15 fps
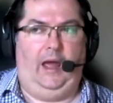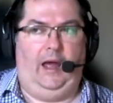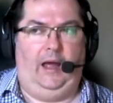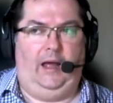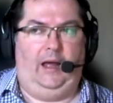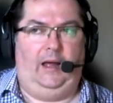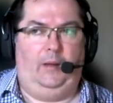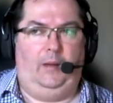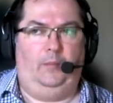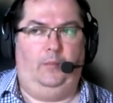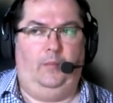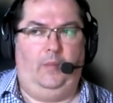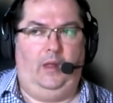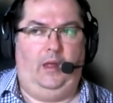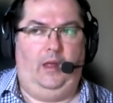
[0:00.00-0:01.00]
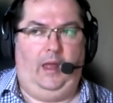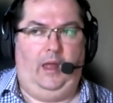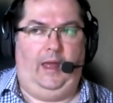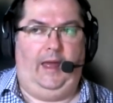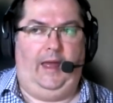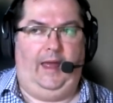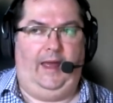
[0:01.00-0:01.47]
Um,
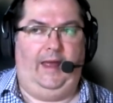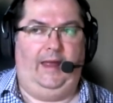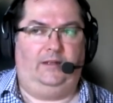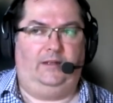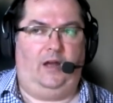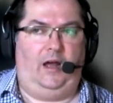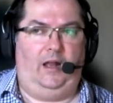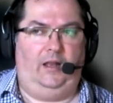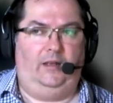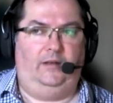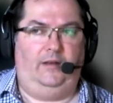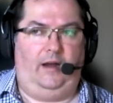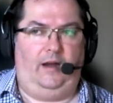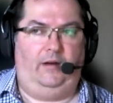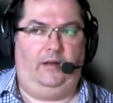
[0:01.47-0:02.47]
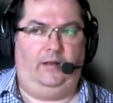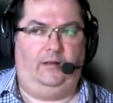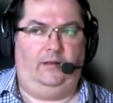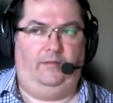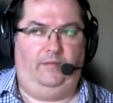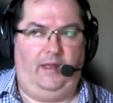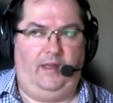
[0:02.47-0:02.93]
and Kyle and Darian
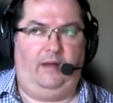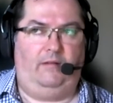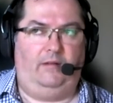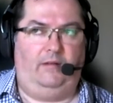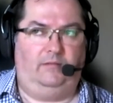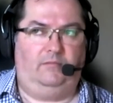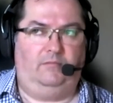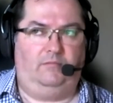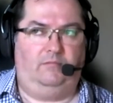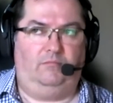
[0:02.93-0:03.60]
live there, and